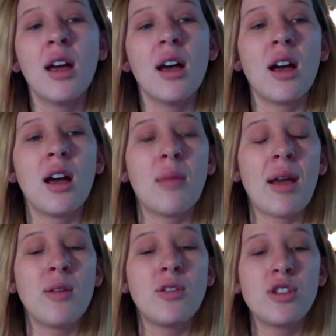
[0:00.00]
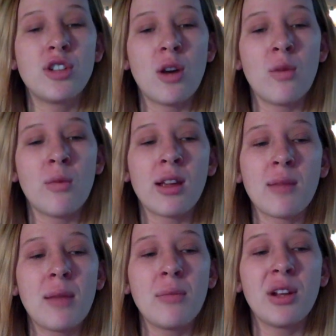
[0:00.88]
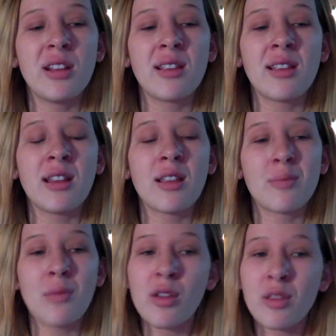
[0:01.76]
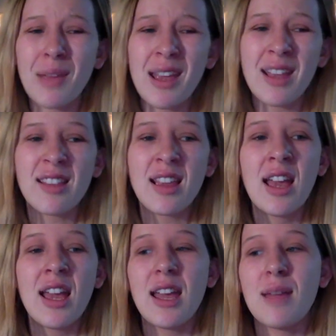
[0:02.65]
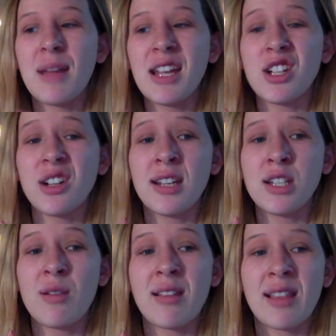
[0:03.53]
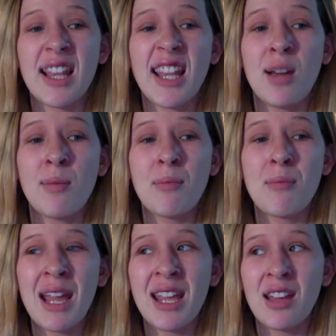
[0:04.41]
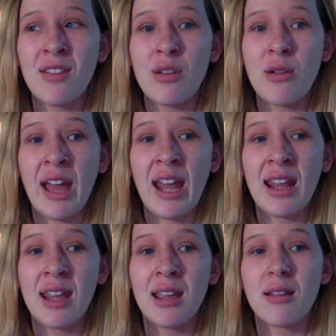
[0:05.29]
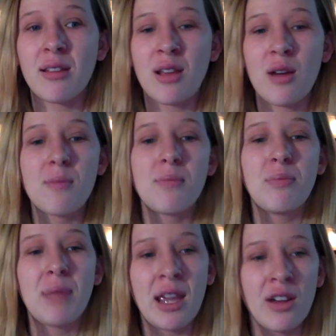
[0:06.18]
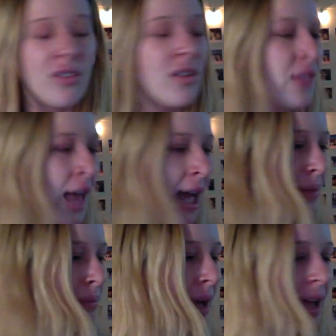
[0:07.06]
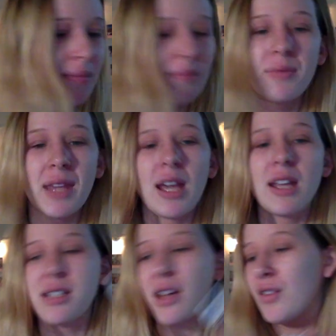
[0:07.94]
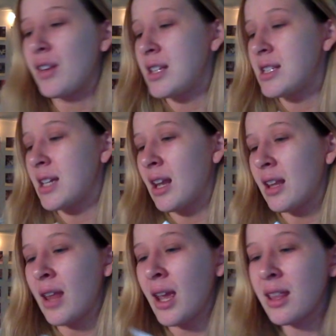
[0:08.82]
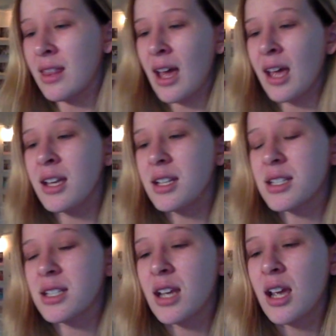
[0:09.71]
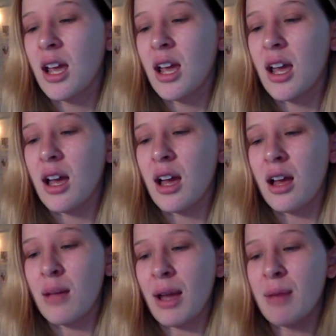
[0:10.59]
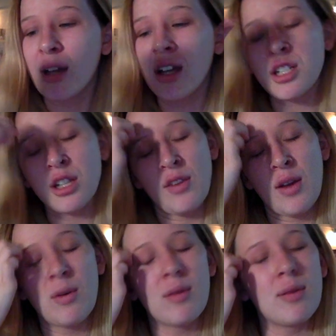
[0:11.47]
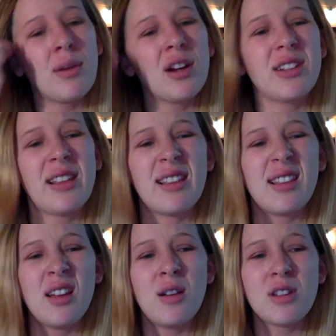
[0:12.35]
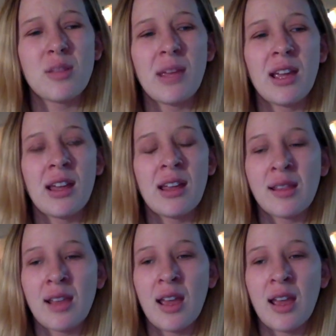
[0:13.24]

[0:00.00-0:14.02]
Um, I don't recommend putting this in a small space. It might turn into a scent that might give you a headache, so be careful of that, but definitely did like that. Um, I'm not sure if I would repurchase it though, just because